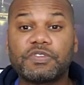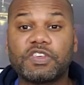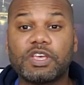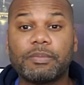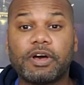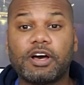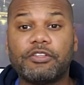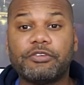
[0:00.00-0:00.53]
seen
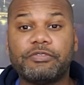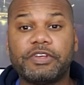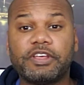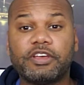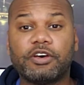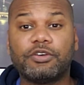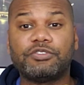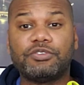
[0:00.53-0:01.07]
my other
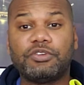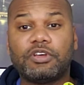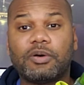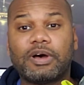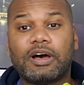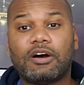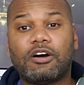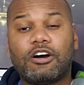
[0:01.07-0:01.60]
videos, you know
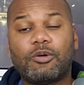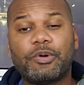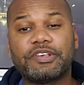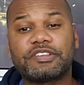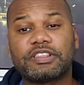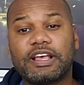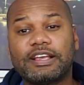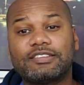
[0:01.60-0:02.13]
I
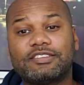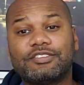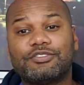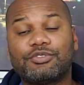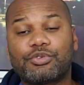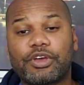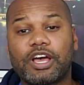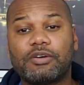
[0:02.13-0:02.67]
always like to
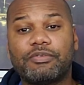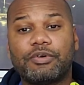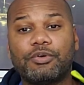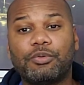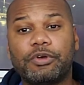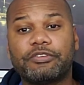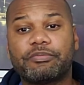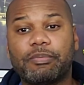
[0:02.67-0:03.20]
travel
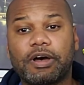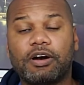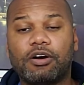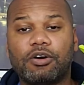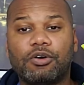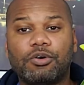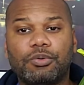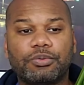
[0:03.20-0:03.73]
with my
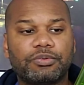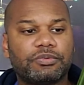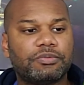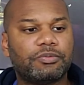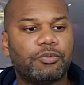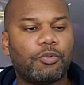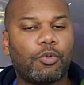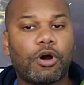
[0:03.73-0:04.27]
own
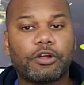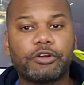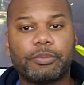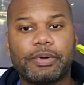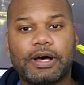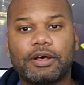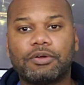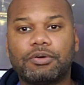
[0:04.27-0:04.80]
water
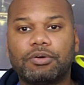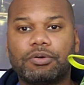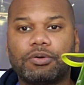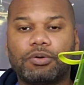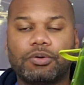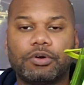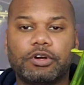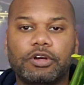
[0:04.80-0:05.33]
bottle
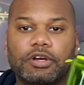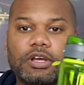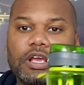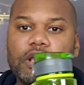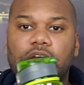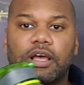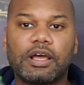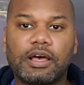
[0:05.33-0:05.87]
or
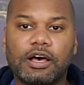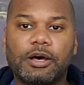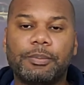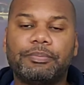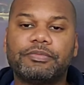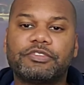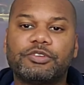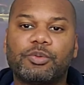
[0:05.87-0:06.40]

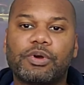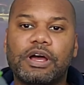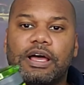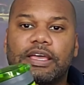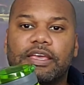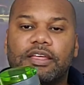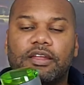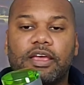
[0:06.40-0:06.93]
cup to where I
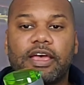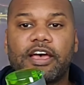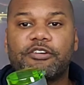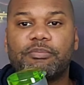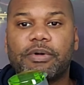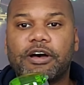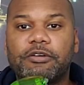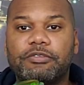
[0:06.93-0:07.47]
can have
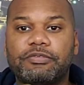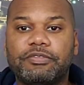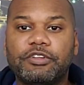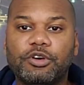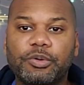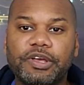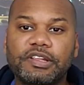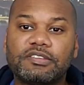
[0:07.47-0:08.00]
my
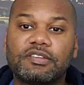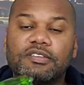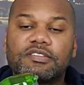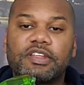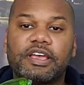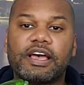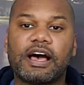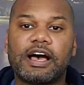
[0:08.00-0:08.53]
fluids and
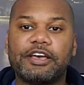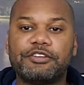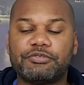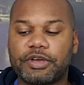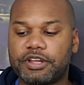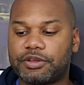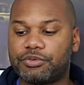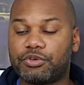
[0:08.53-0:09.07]
stay
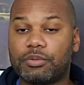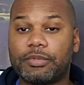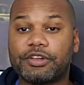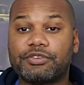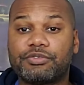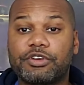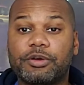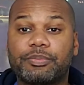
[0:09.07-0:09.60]
hydrated during my
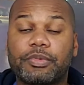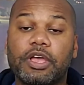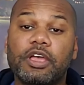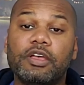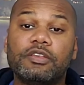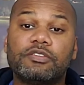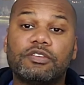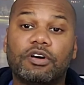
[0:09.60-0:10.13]
trip.
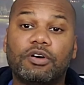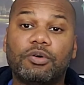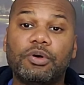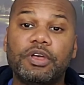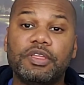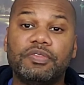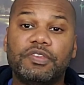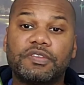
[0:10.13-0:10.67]

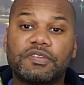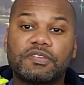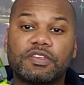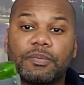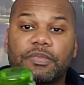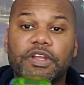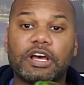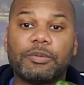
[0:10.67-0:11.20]
So this is
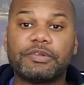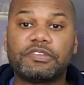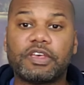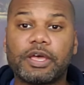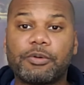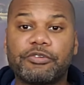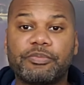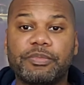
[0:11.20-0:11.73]
something I would
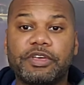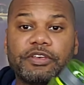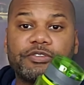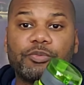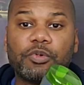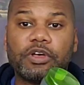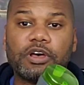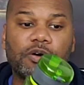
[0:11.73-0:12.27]
take with me as
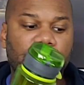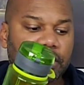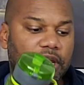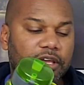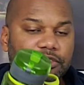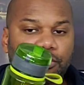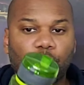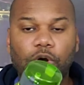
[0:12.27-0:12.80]
well, a
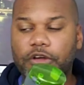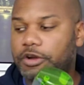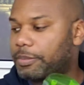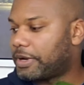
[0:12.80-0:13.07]
nice water